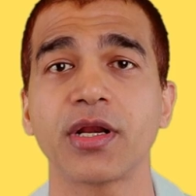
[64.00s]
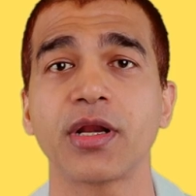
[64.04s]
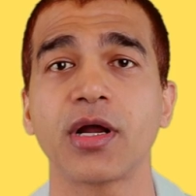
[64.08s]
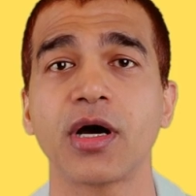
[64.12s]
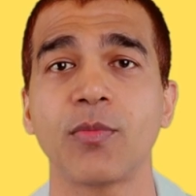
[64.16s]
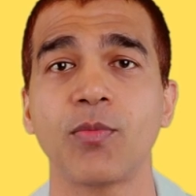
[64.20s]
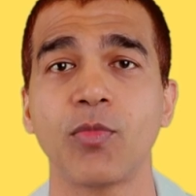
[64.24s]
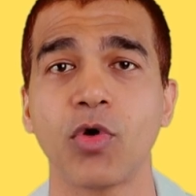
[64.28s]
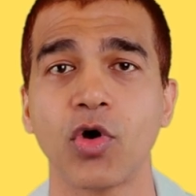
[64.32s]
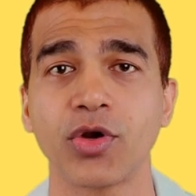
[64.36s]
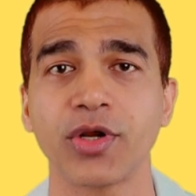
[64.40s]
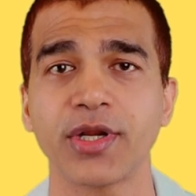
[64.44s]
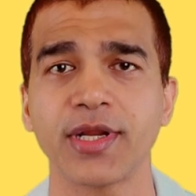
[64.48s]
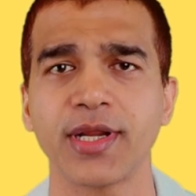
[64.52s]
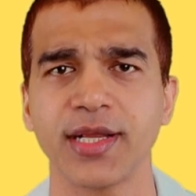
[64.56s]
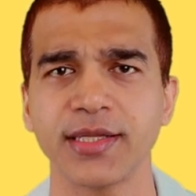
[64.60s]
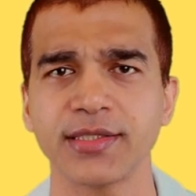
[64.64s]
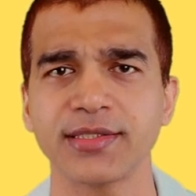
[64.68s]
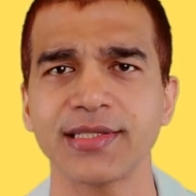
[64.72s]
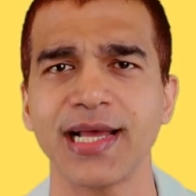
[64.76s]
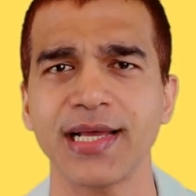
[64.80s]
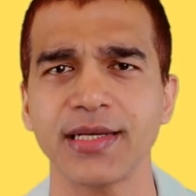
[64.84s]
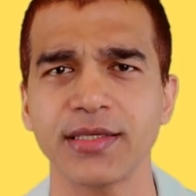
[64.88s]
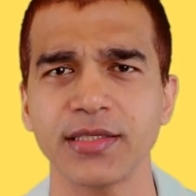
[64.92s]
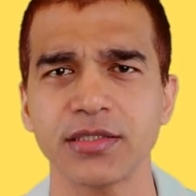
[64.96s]
in our body
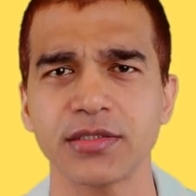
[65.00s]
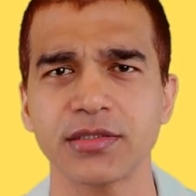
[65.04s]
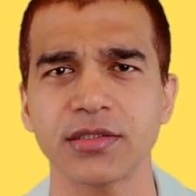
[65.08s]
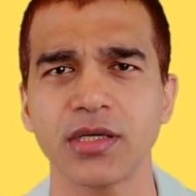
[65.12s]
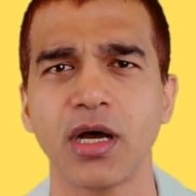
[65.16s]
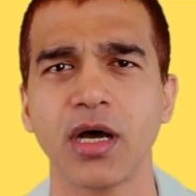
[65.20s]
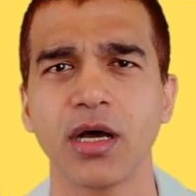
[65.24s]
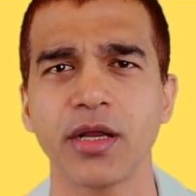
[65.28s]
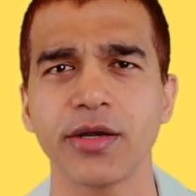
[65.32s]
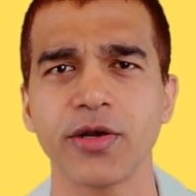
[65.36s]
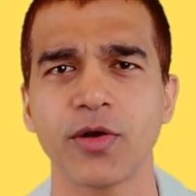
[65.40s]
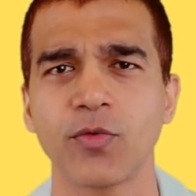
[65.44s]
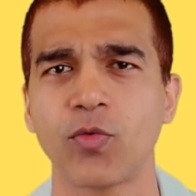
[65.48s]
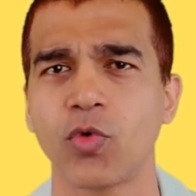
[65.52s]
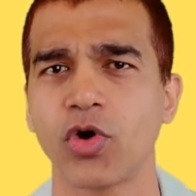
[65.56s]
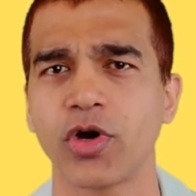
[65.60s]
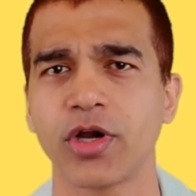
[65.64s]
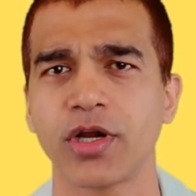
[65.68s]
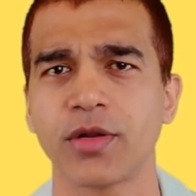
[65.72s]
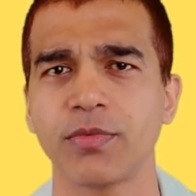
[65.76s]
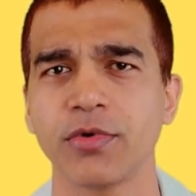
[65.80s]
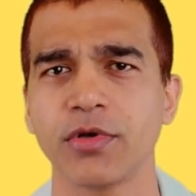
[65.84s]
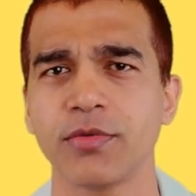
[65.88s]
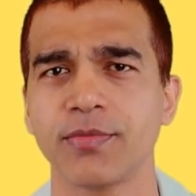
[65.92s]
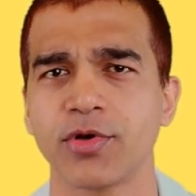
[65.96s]
and that is
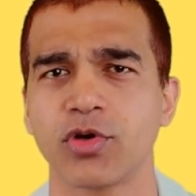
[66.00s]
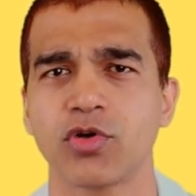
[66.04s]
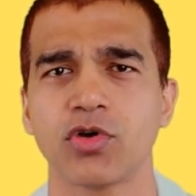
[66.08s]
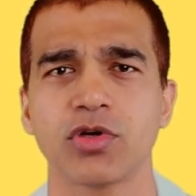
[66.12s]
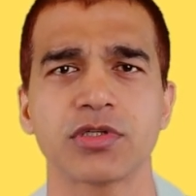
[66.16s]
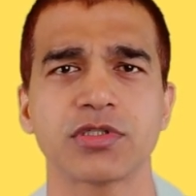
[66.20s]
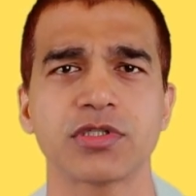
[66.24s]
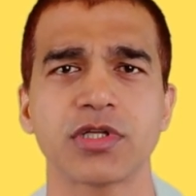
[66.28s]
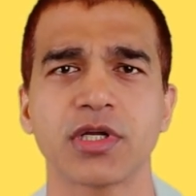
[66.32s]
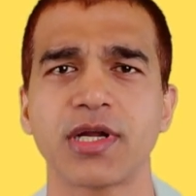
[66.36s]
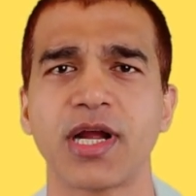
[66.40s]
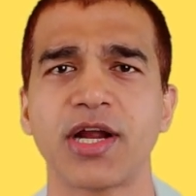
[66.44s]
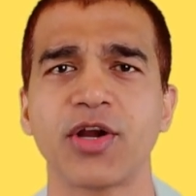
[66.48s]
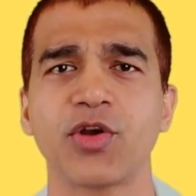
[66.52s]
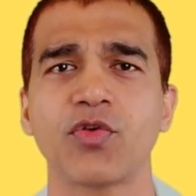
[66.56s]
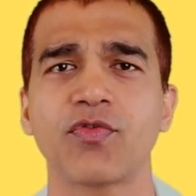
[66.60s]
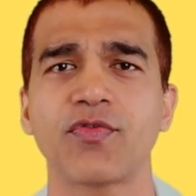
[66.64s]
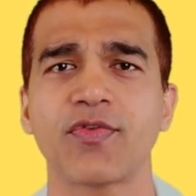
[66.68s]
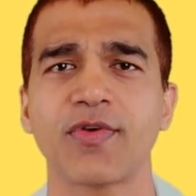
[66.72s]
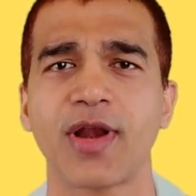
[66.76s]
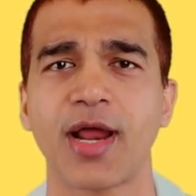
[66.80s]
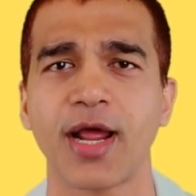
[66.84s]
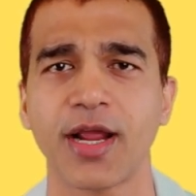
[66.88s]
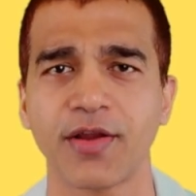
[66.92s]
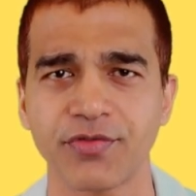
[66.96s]
unavoidable because the kind
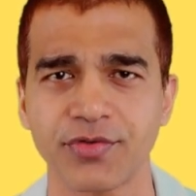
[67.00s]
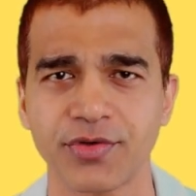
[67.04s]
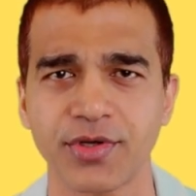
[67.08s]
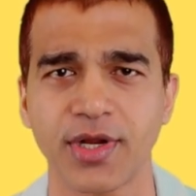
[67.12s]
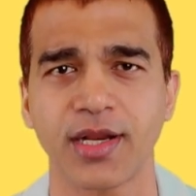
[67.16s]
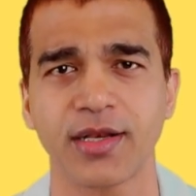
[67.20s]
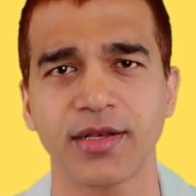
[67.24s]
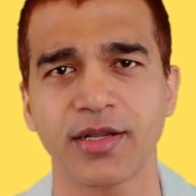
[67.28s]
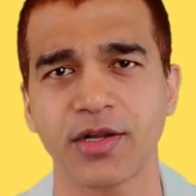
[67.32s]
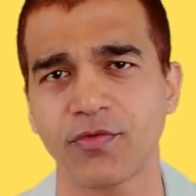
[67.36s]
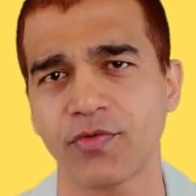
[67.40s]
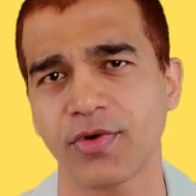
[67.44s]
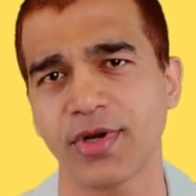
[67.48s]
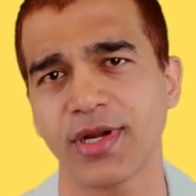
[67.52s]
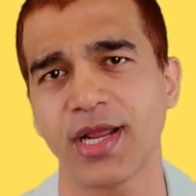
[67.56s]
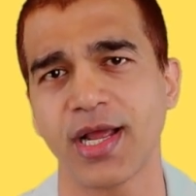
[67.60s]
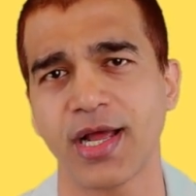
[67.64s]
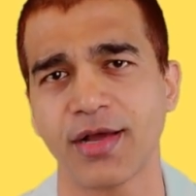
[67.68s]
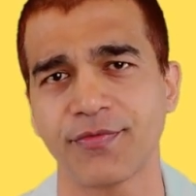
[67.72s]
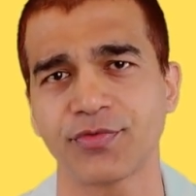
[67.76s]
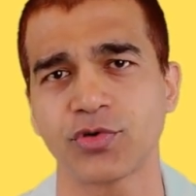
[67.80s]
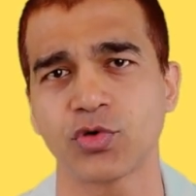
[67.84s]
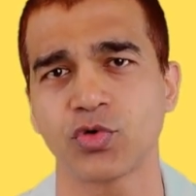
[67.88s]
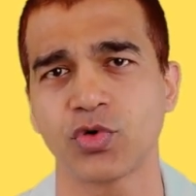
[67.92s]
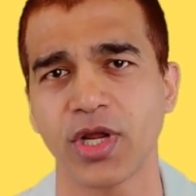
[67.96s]
of lifestyle that we
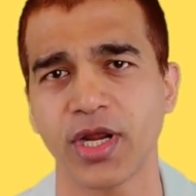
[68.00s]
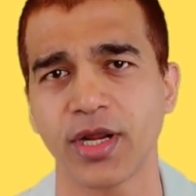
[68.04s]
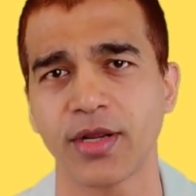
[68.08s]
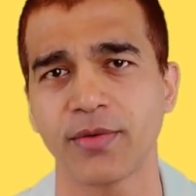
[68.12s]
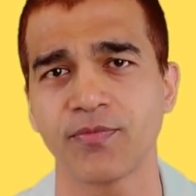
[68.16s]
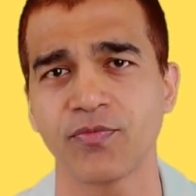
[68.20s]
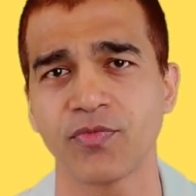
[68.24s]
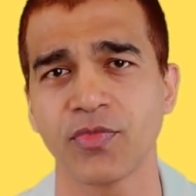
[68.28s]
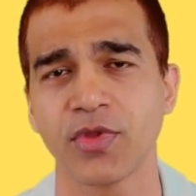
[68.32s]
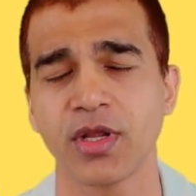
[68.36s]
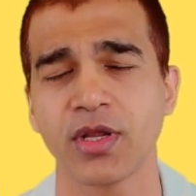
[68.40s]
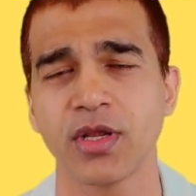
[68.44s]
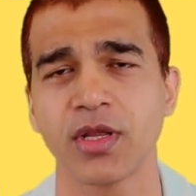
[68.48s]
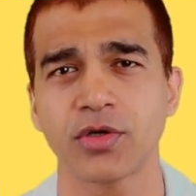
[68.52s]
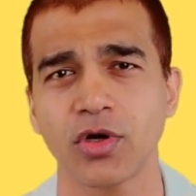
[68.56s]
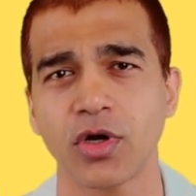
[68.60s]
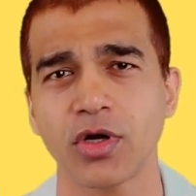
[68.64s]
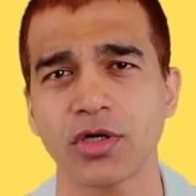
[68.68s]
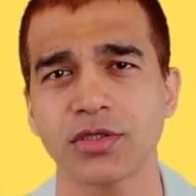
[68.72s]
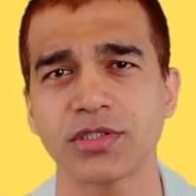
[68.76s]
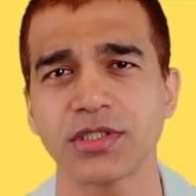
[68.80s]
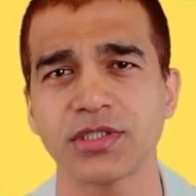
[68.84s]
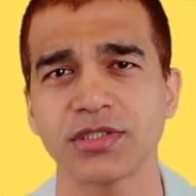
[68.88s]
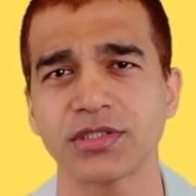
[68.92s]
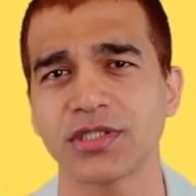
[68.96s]
have today
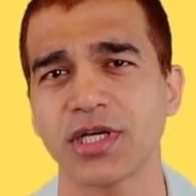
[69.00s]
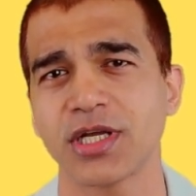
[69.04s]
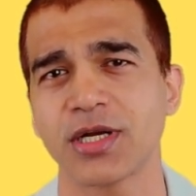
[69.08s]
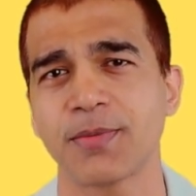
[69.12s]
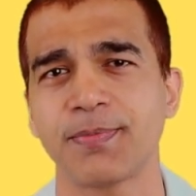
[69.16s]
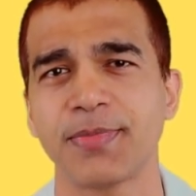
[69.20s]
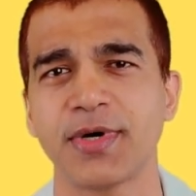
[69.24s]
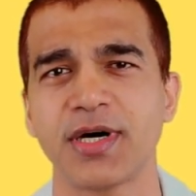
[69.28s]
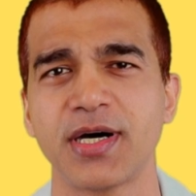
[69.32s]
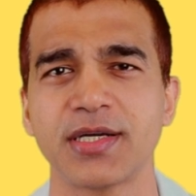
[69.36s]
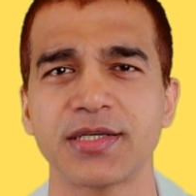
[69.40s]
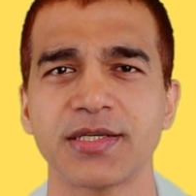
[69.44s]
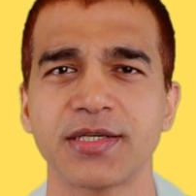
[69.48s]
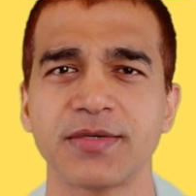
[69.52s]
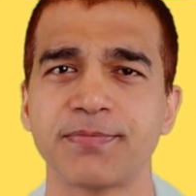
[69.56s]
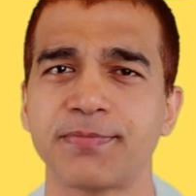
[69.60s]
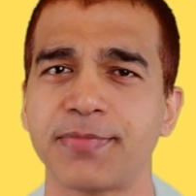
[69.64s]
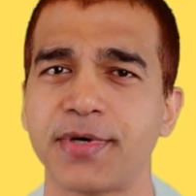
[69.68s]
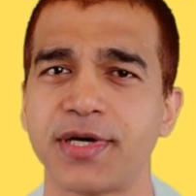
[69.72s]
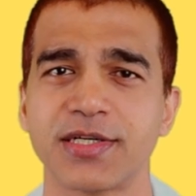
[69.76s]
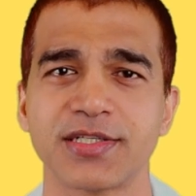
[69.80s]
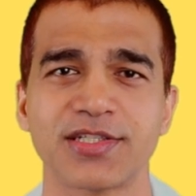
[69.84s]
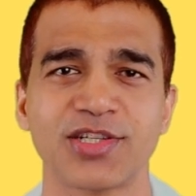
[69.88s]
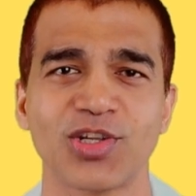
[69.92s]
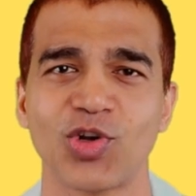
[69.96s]
toxins are a part and
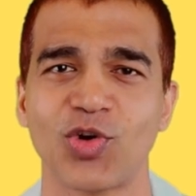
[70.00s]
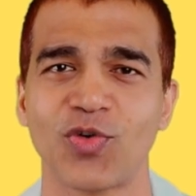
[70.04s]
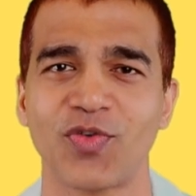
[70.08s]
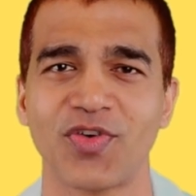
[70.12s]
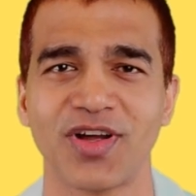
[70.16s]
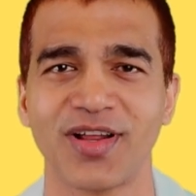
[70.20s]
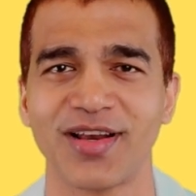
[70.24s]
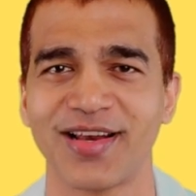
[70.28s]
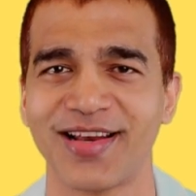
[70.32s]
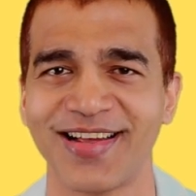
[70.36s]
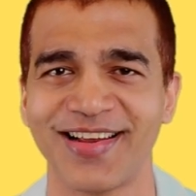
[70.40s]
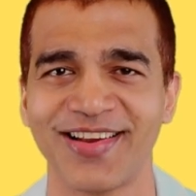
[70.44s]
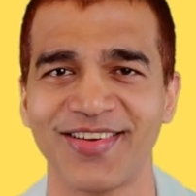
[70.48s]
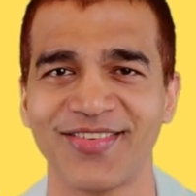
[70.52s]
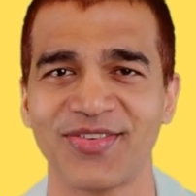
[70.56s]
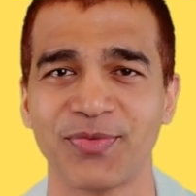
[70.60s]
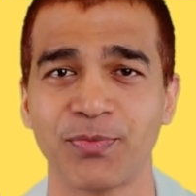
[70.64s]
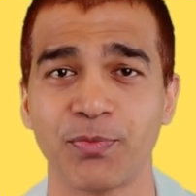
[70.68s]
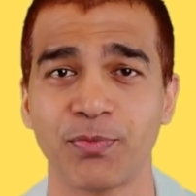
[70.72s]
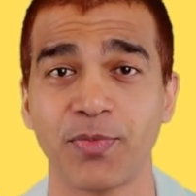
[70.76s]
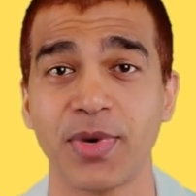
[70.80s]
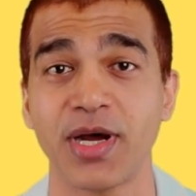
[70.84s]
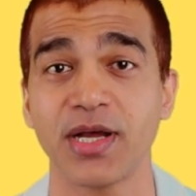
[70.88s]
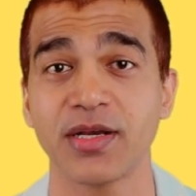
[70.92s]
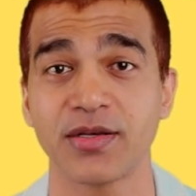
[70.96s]
parcel of our life,
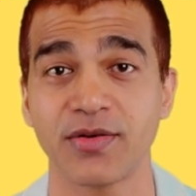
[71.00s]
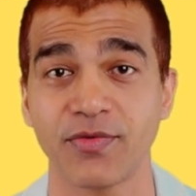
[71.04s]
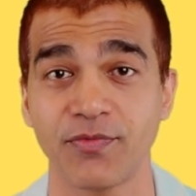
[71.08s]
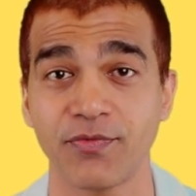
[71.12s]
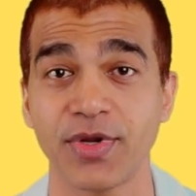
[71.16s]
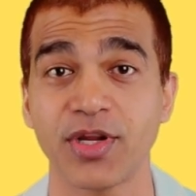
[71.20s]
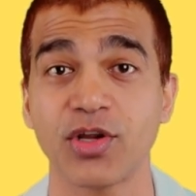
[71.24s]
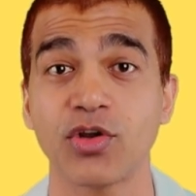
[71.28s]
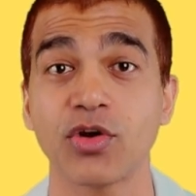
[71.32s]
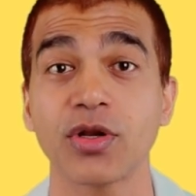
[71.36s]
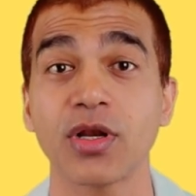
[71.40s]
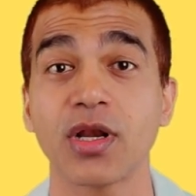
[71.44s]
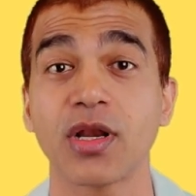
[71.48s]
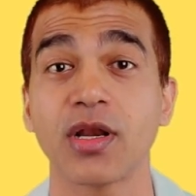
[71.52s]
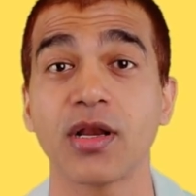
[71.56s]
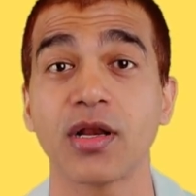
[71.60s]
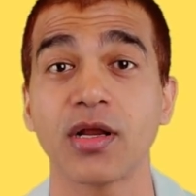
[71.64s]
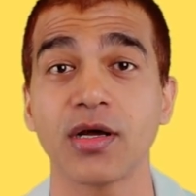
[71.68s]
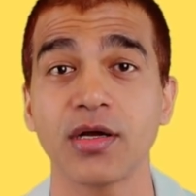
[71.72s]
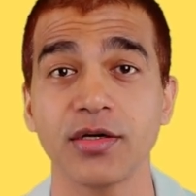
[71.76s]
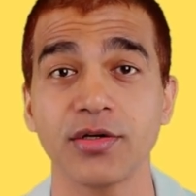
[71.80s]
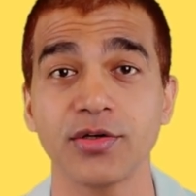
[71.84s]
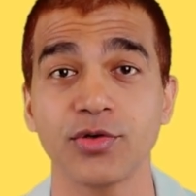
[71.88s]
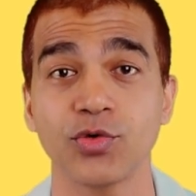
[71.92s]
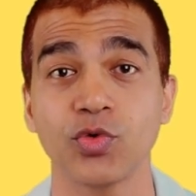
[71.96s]
but we gotta
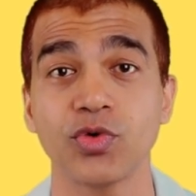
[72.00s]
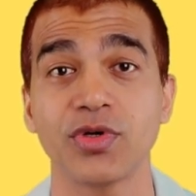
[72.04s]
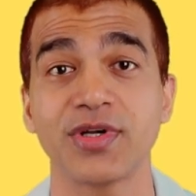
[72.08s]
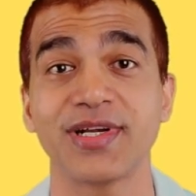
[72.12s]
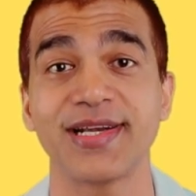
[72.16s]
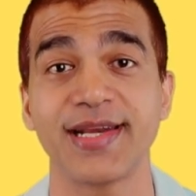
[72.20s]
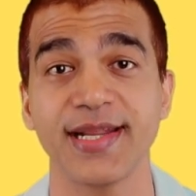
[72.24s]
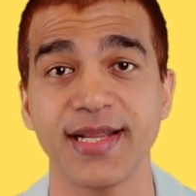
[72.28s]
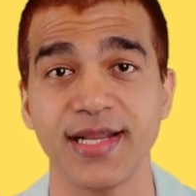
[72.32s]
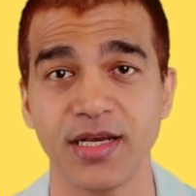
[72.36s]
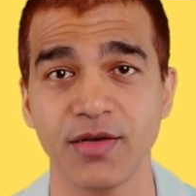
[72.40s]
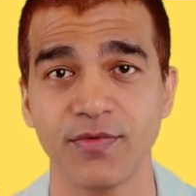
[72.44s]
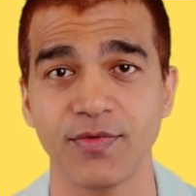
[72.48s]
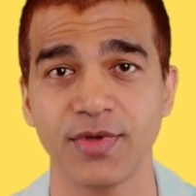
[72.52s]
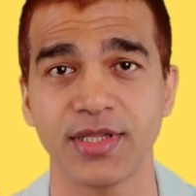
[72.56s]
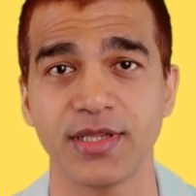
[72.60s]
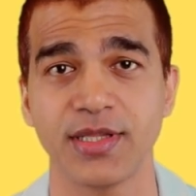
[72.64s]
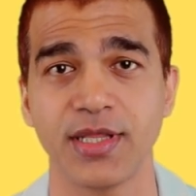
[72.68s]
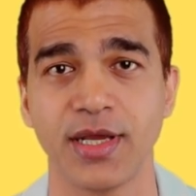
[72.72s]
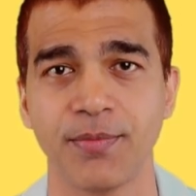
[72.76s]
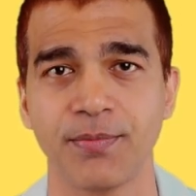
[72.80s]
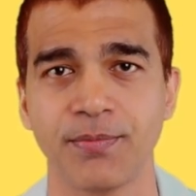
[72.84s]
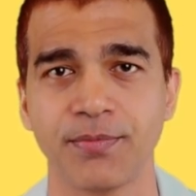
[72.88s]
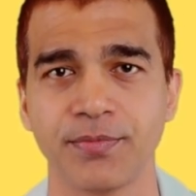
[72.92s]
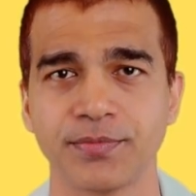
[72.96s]
learn to deal with
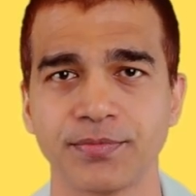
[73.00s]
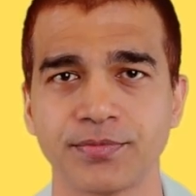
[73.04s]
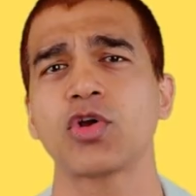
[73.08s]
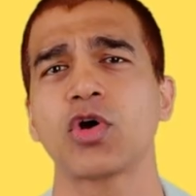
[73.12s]
them.